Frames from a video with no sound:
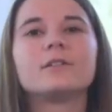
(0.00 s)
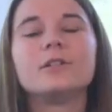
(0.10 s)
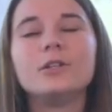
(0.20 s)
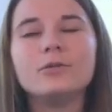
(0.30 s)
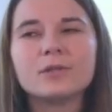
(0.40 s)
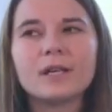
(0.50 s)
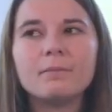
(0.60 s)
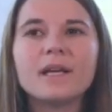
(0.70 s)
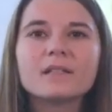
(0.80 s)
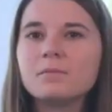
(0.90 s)
to use a
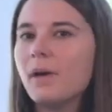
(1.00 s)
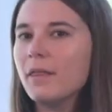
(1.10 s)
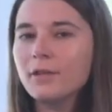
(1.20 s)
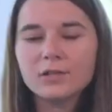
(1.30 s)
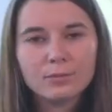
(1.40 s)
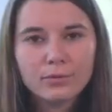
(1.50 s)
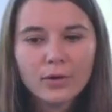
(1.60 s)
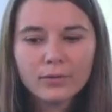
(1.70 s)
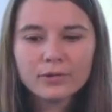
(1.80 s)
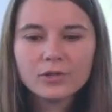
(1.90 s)
mixed methods
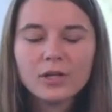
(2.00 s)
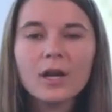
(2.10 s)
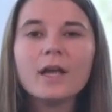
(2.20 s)
approach